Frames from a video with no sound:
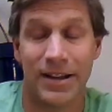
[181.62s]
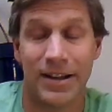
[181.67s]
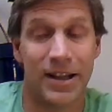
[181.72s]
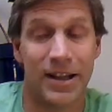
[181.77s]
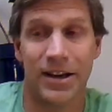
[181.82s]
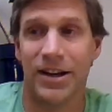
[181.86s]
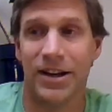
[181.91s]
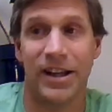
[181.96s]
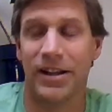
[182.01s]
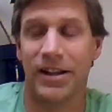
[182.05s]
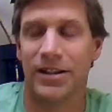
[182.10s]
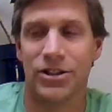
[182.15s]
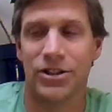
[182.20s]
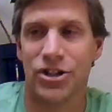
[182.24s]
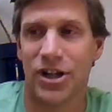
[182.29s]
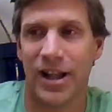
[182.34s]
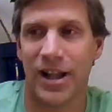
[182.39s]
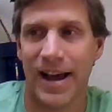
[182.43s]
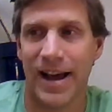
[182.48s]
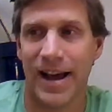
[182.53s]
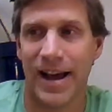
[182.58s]
in an English
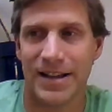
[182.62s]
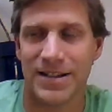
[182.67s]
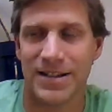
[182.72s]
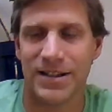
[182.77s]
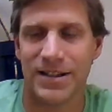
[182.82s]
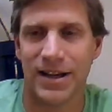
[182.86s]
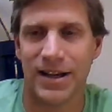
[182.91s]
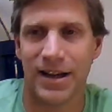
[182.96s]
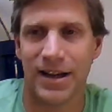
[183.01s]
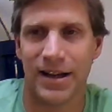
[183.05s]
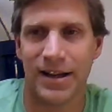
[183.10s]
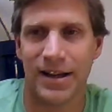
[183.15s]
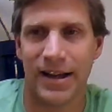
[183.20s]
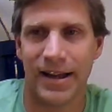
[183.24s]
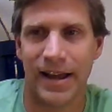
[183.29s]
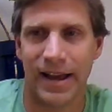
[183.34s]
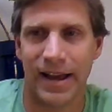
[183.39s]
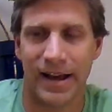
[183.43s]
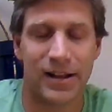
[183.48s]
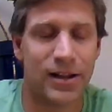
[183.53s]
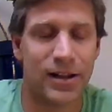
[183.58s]
class uh,
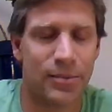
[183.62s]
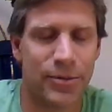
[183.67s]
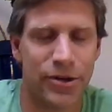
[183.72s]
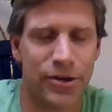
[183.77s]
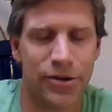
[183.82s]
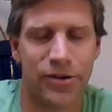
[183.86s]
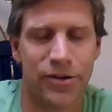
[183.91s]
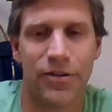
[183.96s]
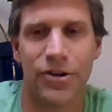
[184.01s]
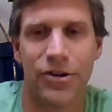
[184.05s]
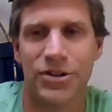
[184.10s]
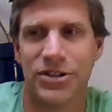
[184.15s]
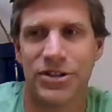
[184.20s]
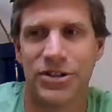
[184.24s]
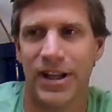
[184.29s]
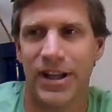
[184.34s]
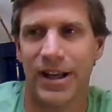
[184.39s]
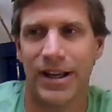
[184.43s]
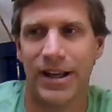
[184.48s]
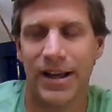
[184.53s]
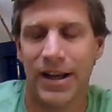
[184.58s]
at Columbia
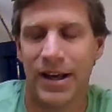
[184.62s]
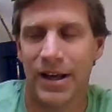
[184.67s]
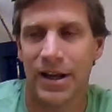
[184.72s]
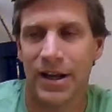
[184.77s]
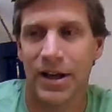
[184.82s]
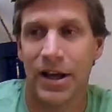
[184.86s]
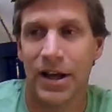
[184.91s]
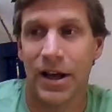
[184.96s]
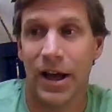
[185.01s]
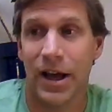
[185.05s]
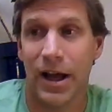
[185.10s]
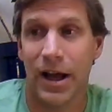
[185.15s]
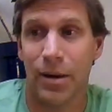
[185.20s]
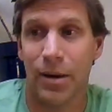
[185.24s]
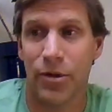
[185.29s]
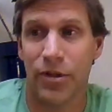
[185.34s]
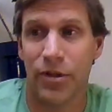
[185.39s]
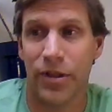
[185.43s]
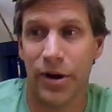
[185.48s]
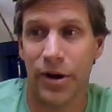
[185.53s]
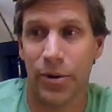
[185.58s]
University, um,
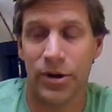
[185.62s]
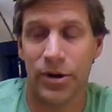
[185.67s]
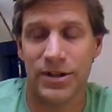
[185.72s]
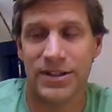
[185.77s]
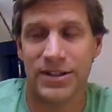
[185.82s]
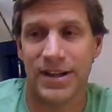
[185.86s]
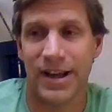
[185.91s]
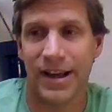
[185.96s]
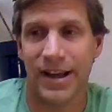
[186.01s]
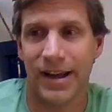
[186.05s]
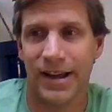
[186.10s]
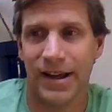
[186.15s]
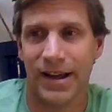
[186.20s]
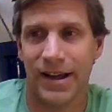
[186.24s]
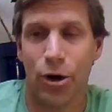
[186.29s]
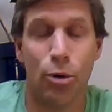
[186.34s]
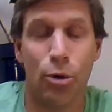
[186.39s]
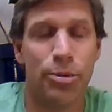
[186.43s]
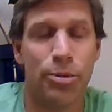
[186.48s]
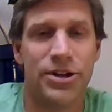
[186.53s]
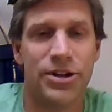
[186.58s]
there was a
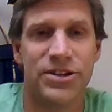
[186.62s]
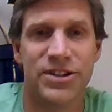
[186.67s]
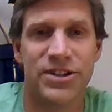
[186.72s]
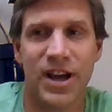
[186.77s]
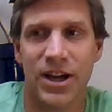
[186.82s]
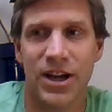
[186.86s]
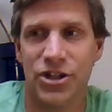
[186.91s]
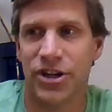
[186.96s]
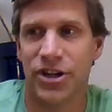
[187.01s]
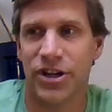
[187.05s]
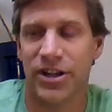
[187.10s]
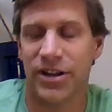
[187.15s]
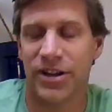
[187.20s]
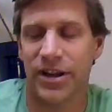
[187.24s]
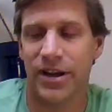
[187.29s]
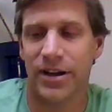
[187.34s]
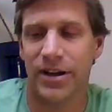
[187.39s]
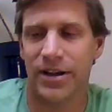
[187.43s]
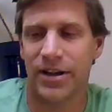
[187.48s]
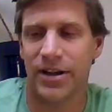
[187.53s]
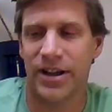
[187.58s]
uh, open discussion in
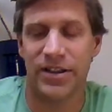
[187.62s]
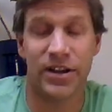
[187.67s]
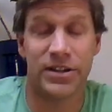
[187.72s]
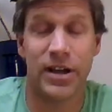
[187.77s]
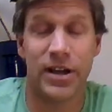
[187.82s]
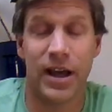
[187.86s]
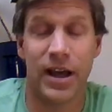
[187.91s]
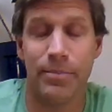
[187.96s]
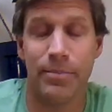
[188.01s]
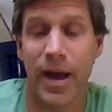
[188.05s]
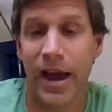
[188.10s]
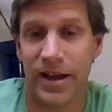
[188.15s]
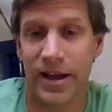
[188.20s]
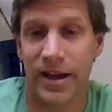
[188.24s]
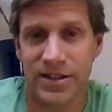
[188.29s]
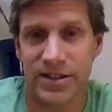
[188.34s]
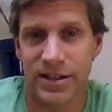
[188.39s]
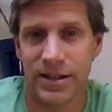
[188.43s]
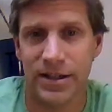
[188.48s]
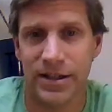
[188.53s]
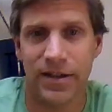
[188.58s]
the in the Time
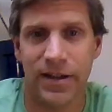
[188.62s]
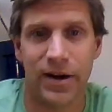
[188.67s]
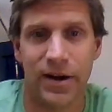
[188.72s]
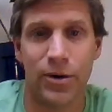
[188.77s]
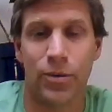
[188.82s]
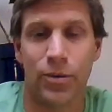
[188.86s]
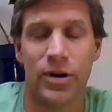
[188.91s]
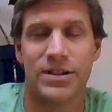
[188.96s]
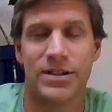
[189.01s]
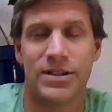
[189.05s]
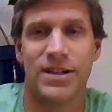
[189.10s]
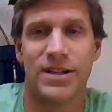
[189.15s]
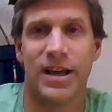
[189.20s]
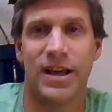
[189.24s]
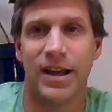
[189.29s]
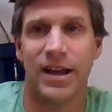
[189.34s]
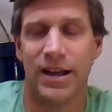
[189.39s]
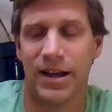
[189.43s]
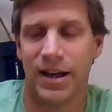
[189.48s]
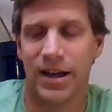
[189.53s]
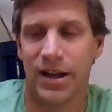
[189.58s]
magazine. There was a
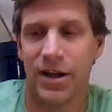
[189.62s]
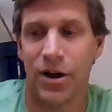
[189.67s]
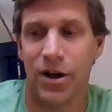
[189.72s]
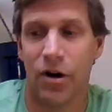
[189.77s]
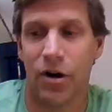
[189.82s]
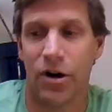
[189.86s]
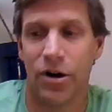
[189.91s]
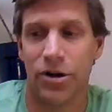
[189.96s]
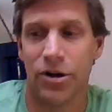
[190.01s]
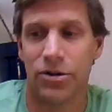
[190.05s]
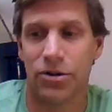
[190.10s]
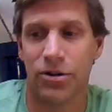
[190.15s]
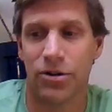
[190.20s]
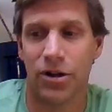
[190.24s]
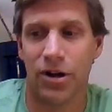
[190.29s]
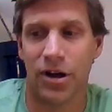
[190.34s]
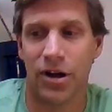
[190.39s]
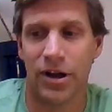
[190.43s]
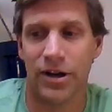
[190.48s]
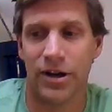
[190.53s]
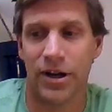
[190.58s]
uh, article
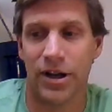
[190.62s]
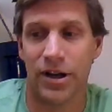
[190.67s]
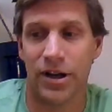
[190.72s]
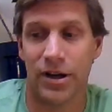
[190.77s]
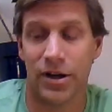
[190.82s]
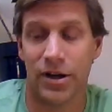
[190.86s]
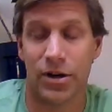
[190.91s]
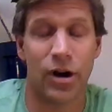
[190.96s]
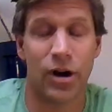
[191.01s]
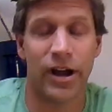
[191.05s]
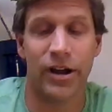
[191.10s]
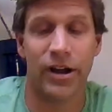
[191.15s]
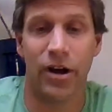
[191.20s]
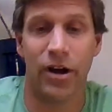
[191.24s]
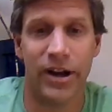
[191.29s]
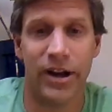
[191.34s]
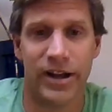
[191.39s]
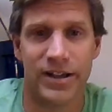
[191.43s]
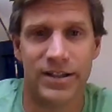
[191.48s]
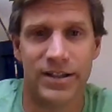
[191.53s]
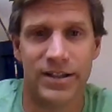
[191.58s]
on uh,
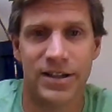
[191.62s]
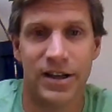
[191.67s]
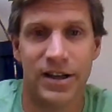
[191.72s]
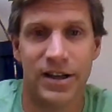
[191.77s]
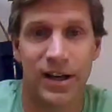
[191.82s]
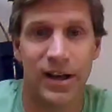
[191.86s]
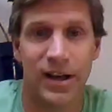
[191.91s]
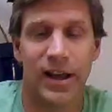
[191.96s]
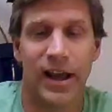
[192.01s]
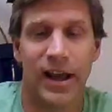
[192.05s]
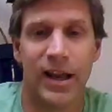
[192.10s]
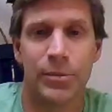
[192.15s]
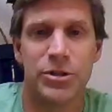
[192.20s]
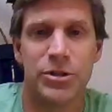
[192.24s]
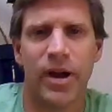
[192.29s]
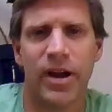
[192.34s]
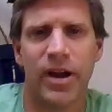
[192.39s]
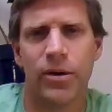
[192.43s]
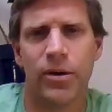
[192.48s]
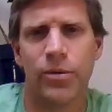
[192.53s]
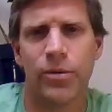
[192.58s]
cryonics, and it was
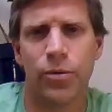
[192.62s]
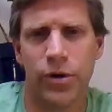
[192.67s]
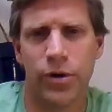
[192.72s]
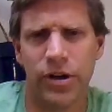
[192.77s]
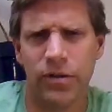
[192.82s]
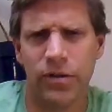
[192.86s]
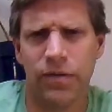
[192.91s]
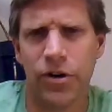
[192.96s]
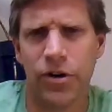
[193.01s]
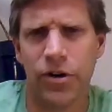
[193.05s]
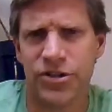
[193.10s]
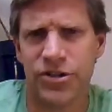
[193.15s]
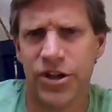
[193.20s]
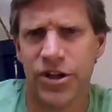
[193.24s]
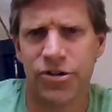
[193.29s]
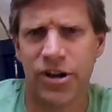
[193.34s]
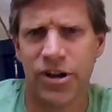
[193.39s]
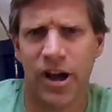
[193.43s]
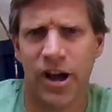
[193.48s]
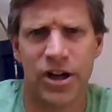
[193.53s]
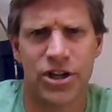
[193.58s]
my real first
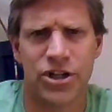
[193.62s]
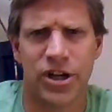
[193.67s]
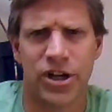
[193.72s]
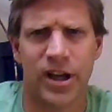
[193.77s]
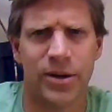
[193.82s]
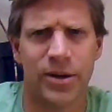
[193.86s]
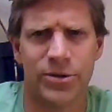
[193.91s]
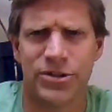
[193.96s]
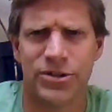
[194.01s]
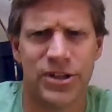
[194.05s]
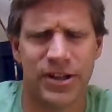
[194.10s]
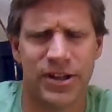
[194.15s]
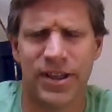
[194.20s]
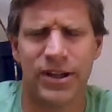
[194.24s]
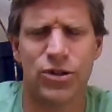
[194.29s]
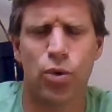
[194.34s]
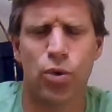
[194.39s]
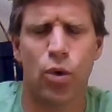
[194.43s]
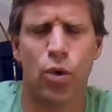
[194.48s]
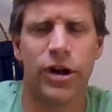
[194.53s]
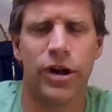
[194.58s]
introduction. I was, I
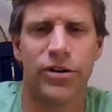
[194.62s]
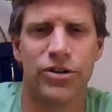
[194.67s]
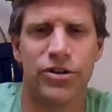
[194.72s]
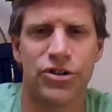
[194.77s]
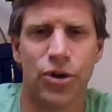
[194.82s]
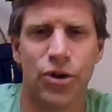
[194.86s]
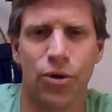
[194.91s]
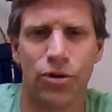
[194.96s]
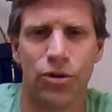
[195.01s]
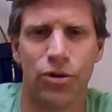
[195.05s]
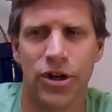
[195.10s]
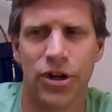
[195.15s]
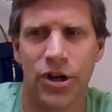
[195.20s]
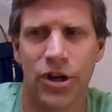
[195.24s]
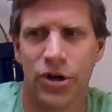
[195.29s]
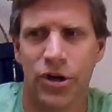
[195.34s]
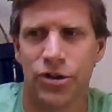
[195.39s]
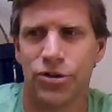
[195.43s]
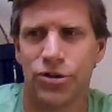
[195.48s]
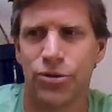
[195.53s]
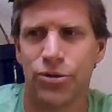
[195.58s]
think, 20 years old
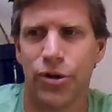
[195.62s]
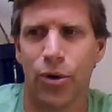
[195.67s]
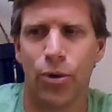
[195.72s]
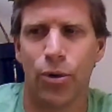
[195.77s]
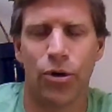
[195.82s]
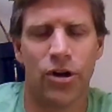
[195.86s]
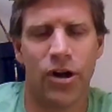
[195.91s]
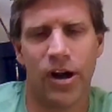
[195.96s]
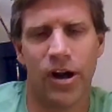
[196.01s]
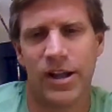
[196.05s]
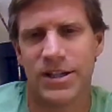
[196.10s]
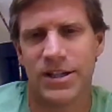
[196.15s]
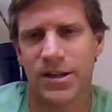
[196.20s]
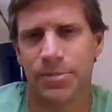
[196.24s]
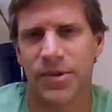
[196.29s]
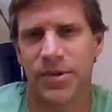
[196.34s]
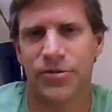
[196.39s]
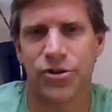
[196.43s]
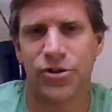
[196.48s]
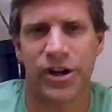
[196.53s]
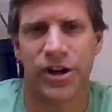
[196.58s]
to the whole concept
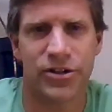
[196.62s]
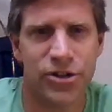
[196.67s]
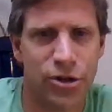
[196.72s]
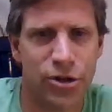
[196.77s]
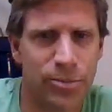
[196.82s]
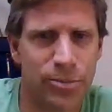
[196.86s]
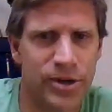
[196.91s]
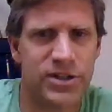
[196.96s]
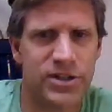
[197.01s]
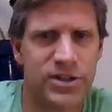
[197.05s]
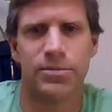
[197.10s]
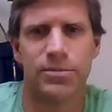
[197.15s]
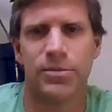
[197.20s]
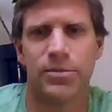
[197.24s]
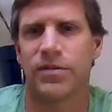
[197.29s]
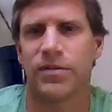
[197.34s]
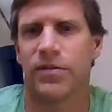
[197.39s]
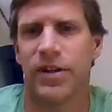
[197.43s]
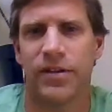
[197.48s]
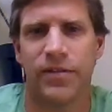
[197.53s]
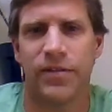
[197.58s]
of transhumanism,
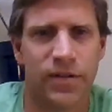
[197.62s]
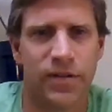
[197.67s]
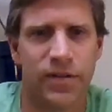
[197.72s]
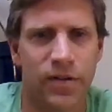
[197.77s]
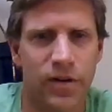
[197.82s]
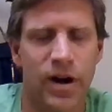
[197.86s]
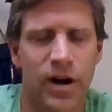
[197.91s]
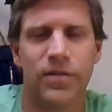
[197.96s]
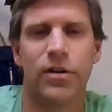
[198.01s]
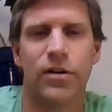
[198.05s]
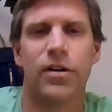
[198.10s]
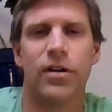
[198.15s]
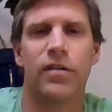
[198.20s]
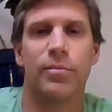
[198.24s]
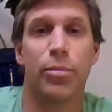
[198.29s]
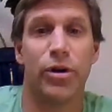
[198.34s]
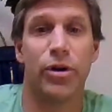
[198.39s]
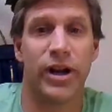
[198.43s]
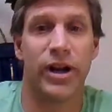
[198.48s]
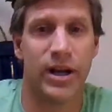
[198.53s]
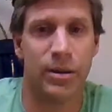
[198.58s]
of living forever, of
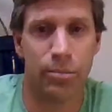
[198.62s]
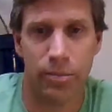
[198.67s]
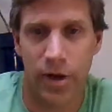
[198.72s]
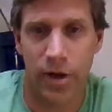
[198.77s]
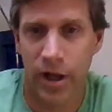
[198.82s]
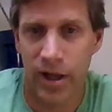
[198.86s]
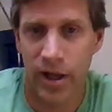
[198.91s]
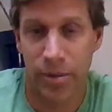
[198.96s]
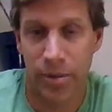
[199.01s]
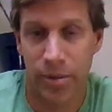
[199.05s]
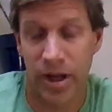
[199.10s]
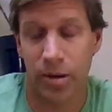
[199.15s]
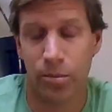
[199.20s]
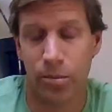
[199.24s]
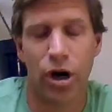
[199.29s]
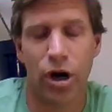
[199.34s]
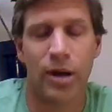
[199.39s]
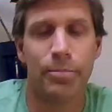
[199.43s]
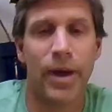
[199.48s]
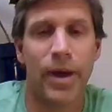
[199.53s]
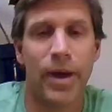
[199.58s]
being, being
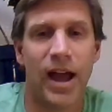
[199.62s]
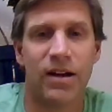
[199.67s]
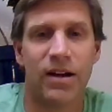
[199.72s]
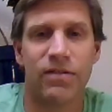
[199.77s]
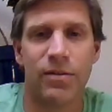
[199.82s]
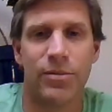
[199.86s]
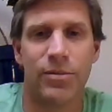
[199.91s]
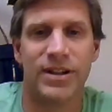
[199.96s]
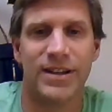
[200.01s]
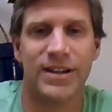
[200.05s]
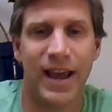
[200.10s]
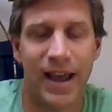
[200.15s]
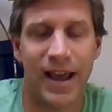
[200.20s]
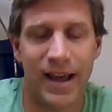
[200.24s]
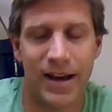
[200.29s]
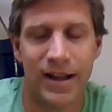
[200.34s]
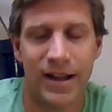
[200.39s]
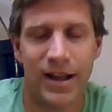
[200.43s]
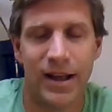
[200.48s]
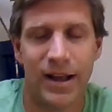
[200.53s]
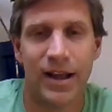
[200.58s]
brought back from the
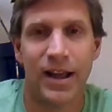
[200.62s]
dead.